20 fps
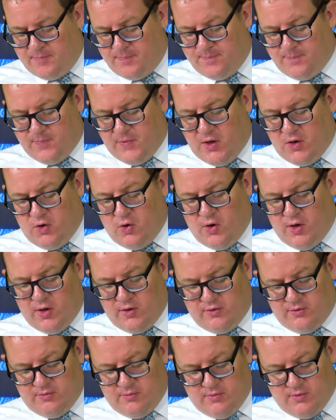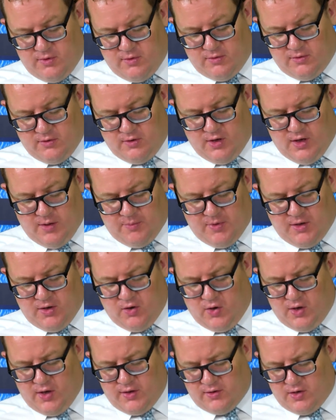you're not as um, they're
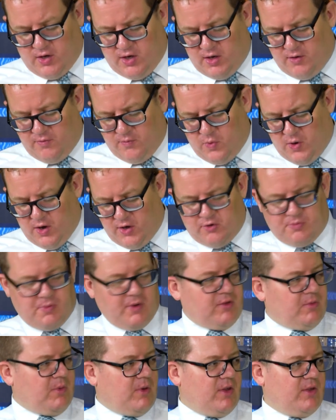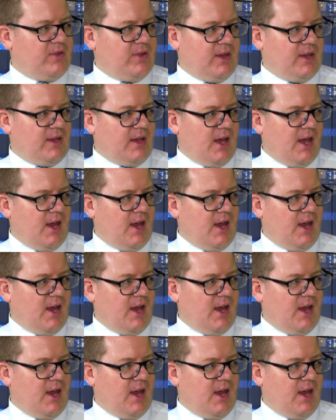not as kind of widespread as what you think.